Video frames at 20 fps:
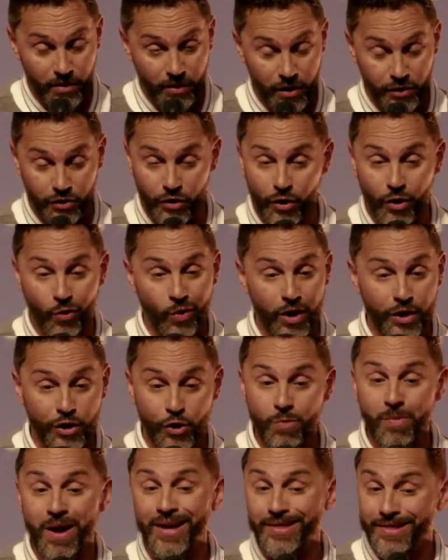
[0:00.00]
Because you know what?
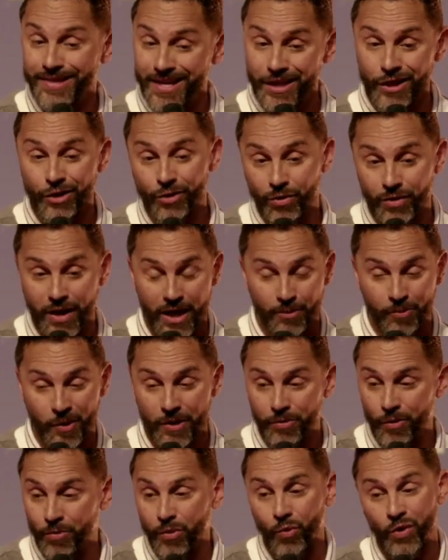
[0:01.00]
You might think you don't like
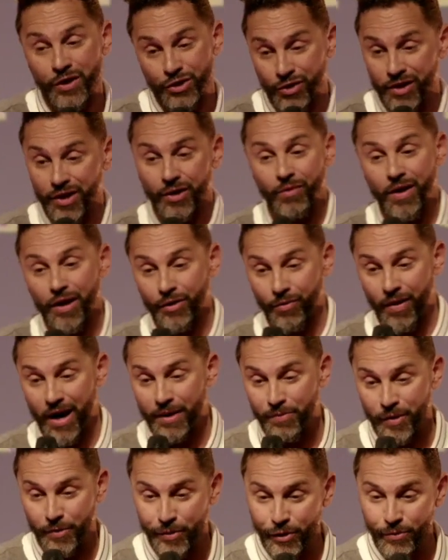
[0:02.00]
people, but once you get around the
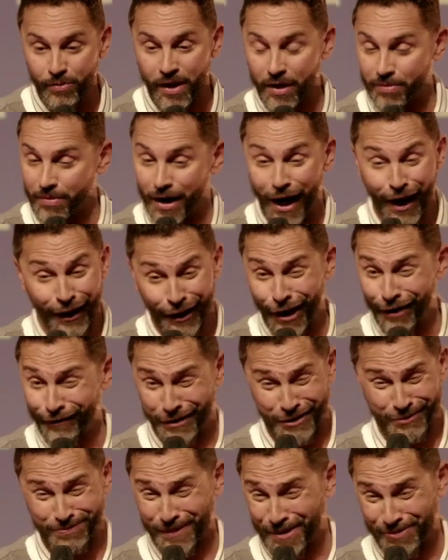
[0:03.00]
right people, you'll be like, man, I love
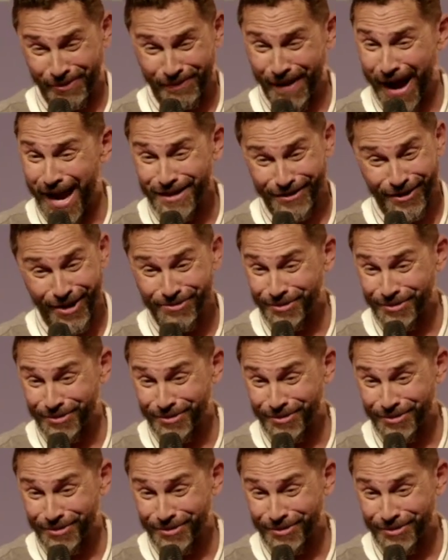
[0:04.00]
these people, Pastor.